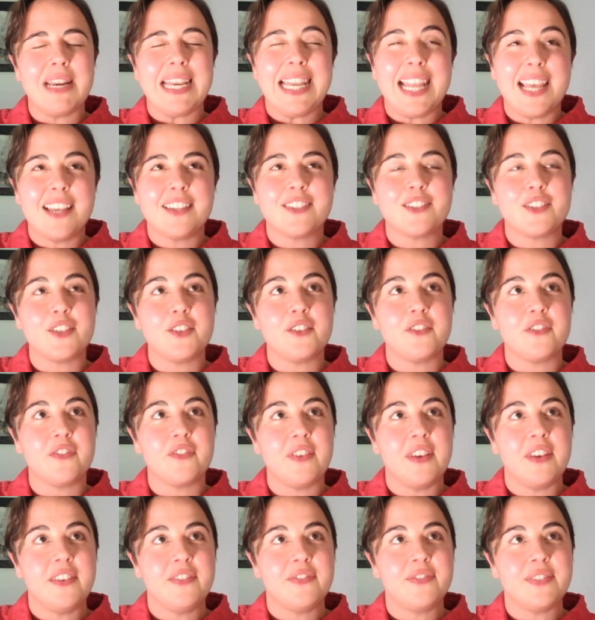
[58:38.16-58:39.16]
less than
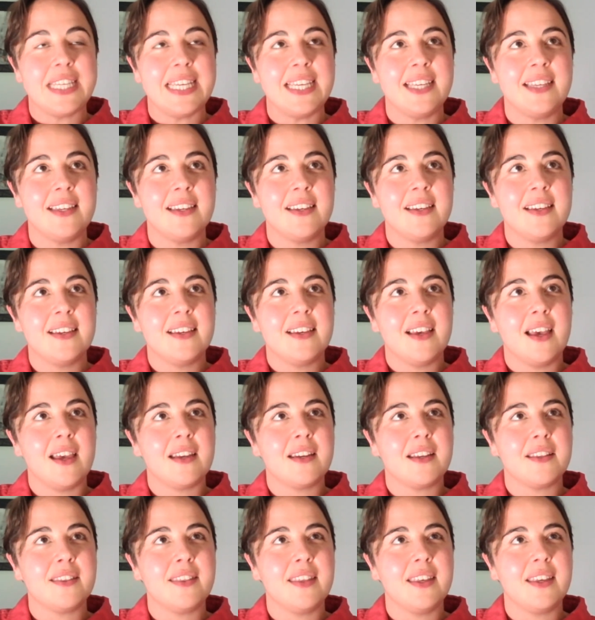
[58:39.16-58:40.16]
50,
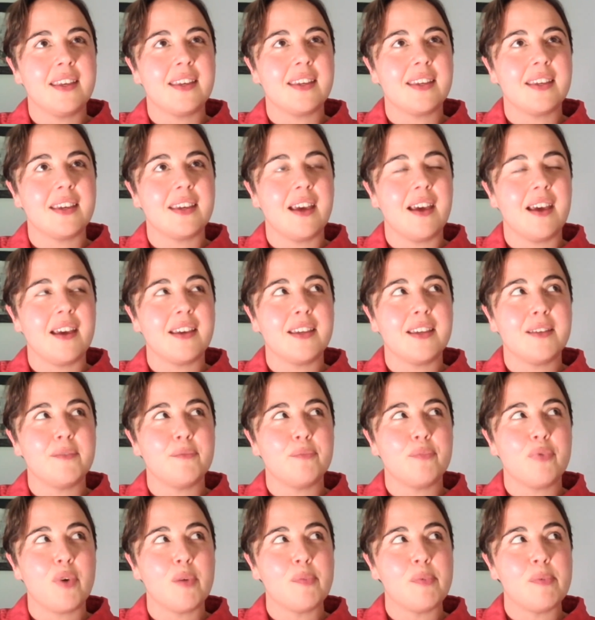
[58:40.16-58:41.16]
and I think I
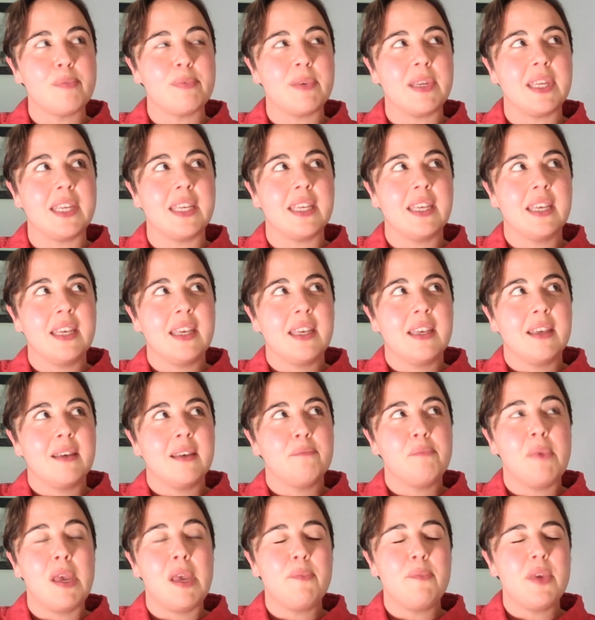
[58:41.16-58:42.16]
can probably
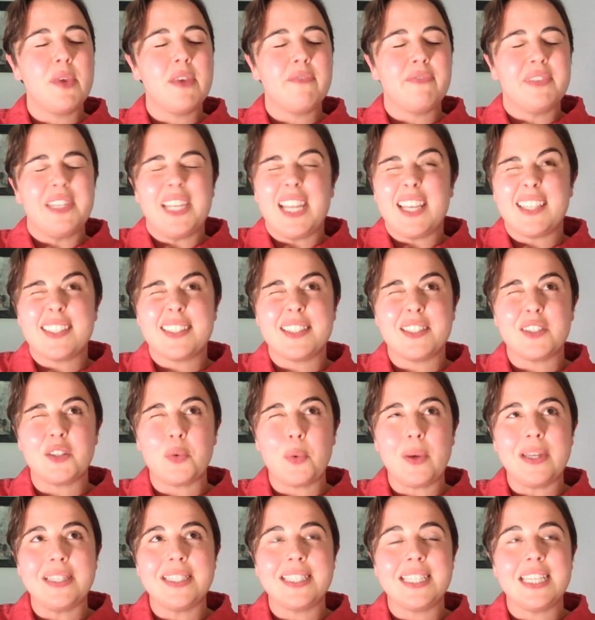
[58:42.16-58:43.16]
maybe even less than
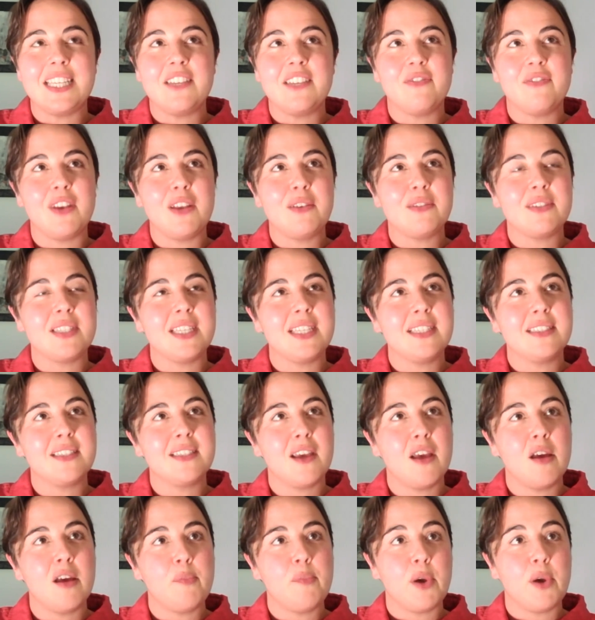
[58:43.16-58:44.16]
20 floating
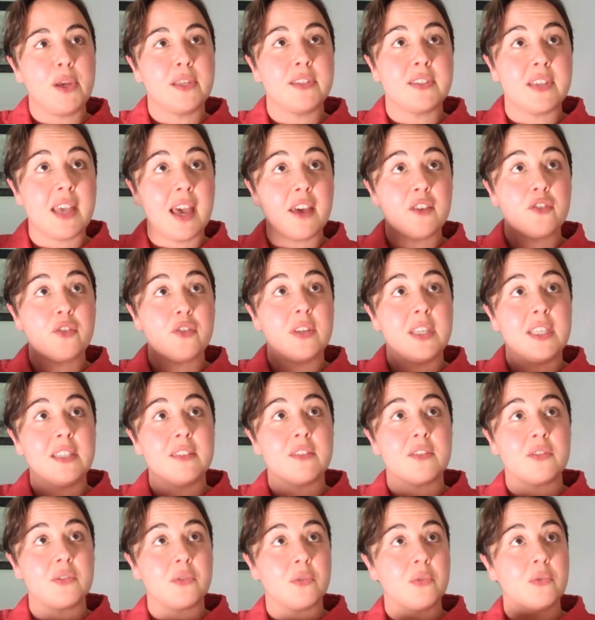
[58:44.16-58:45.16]
turbines actually
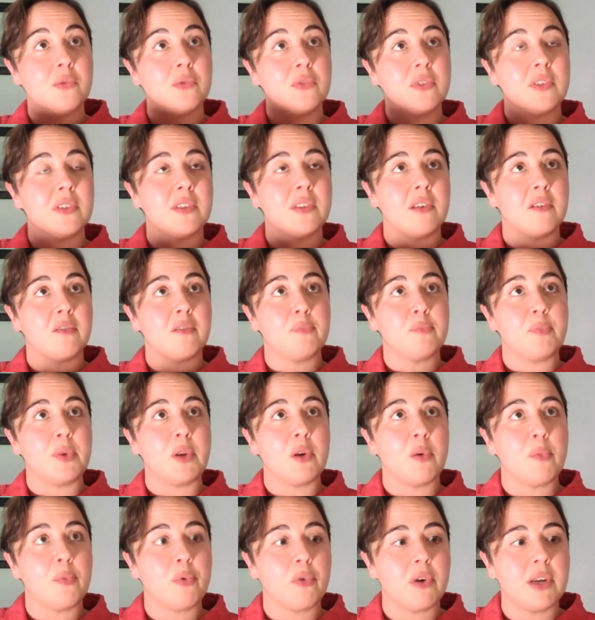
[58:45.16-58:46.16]
installed and that have
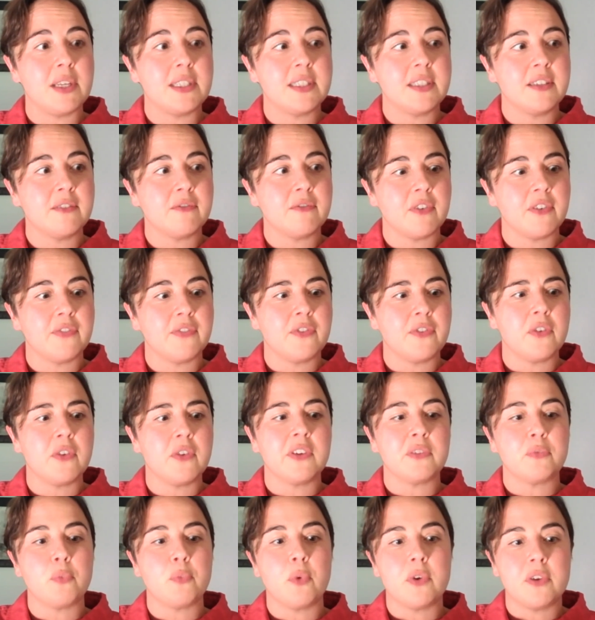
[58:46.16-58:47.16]
been operating for a few
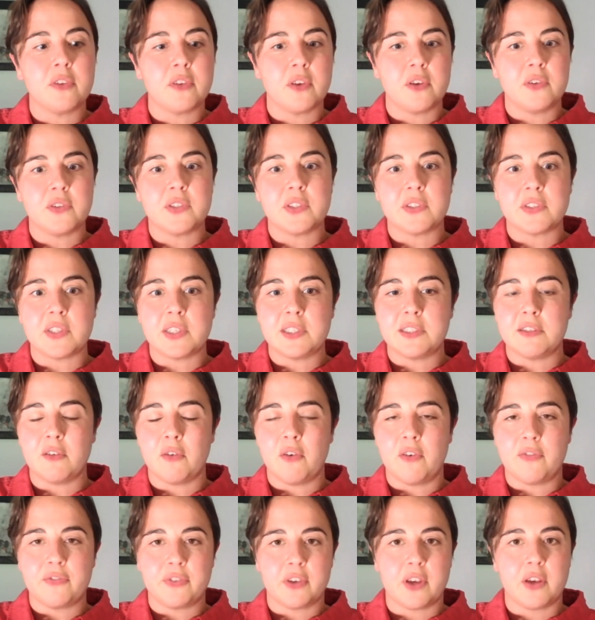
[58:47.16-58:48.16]
years. One of those is
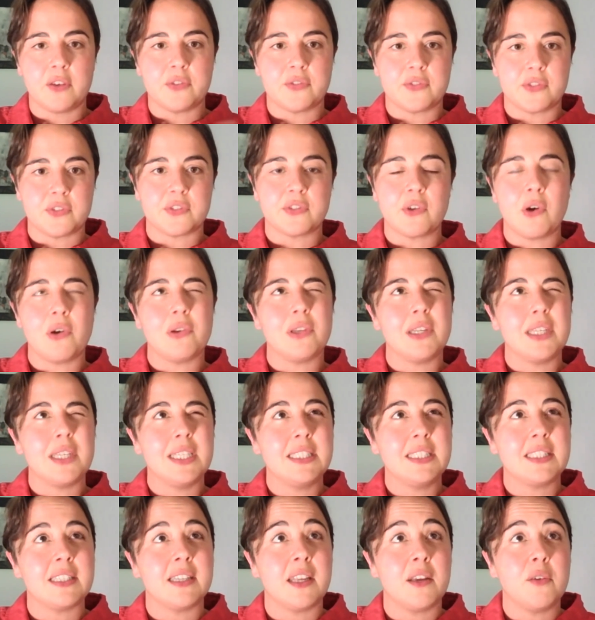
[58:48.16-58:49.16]
off the coast of
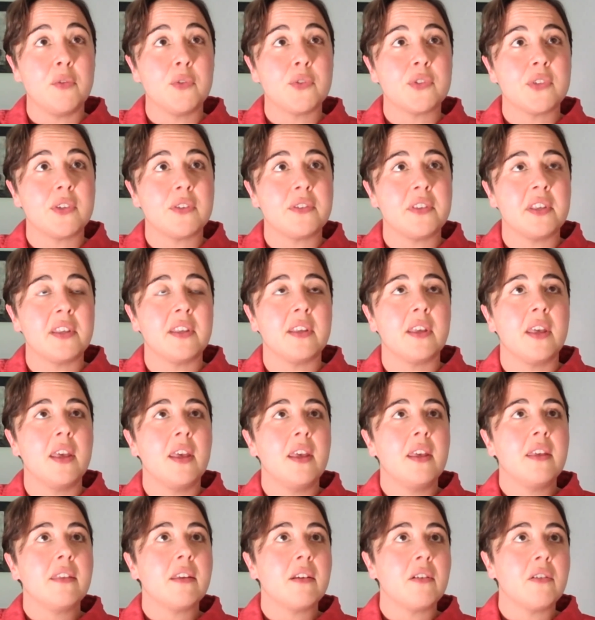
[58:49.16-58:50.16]
Scotland, and I also think
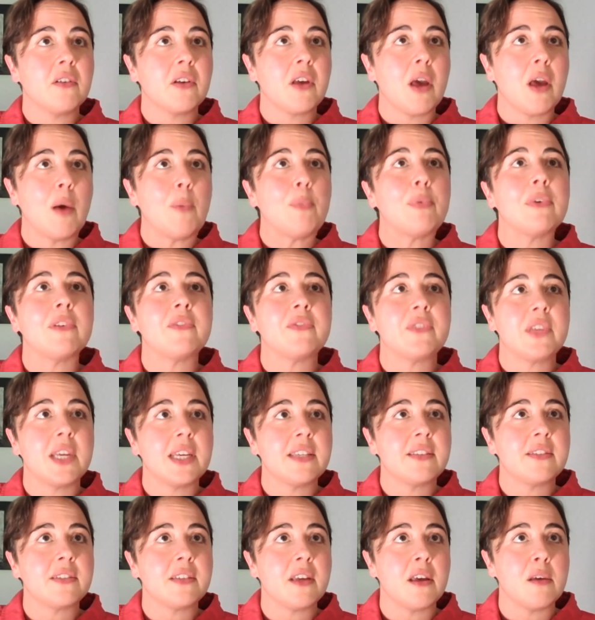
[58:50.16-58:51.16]
there are a couple of
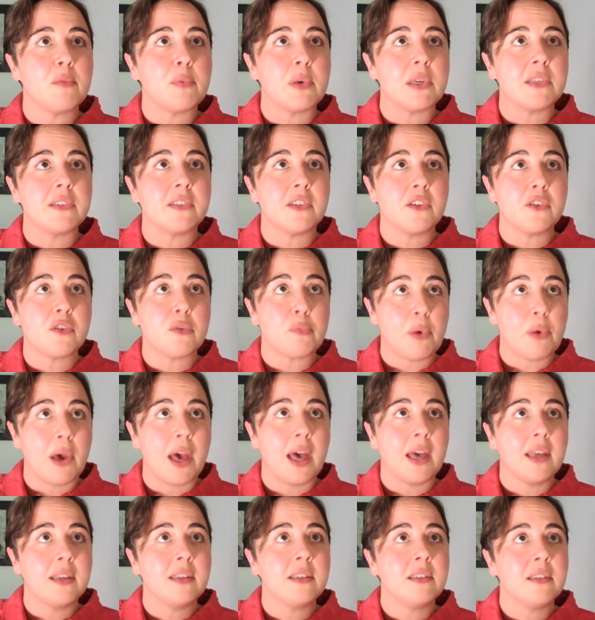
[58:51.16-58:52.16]
test turbines in
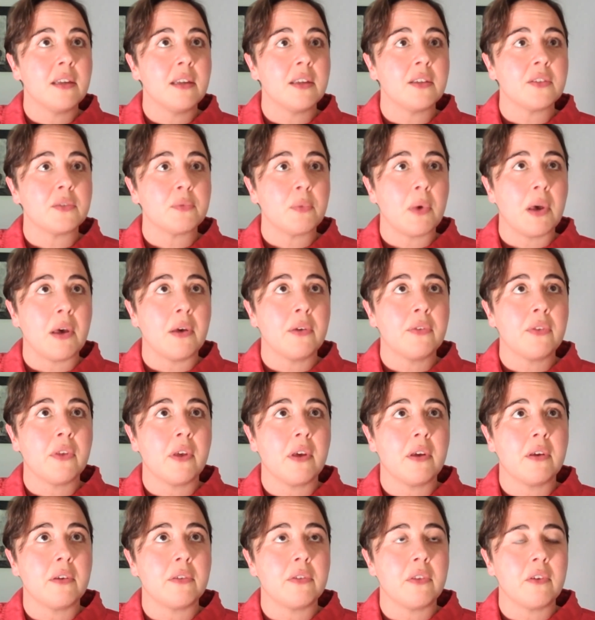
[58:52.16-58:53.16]
Japan as well
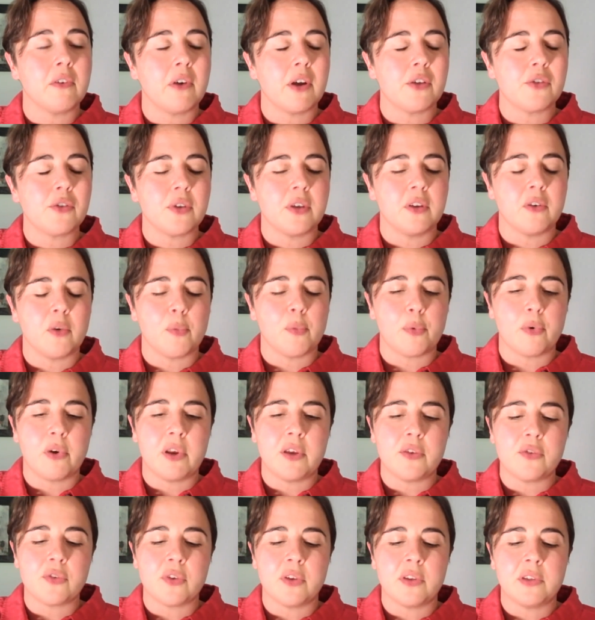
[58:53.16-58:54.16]
that they're actually in
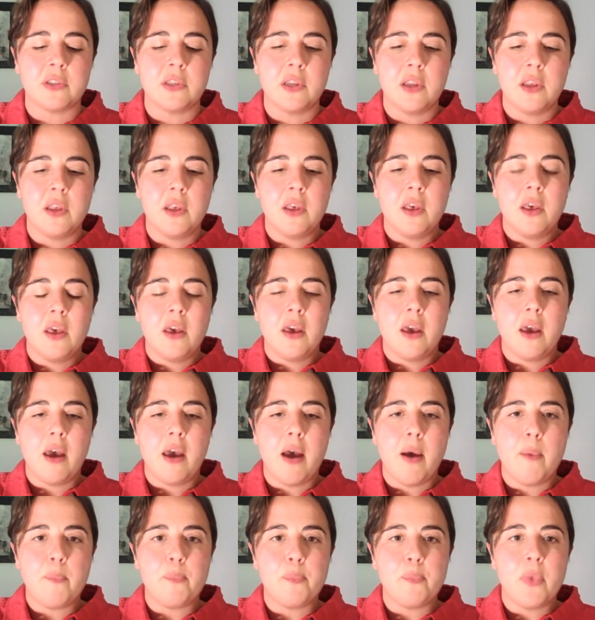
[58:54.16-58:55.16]
operation.
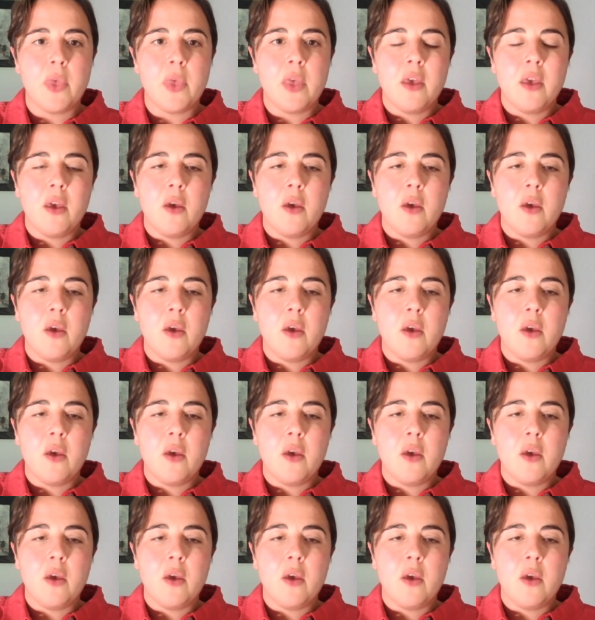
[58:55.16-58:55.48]
The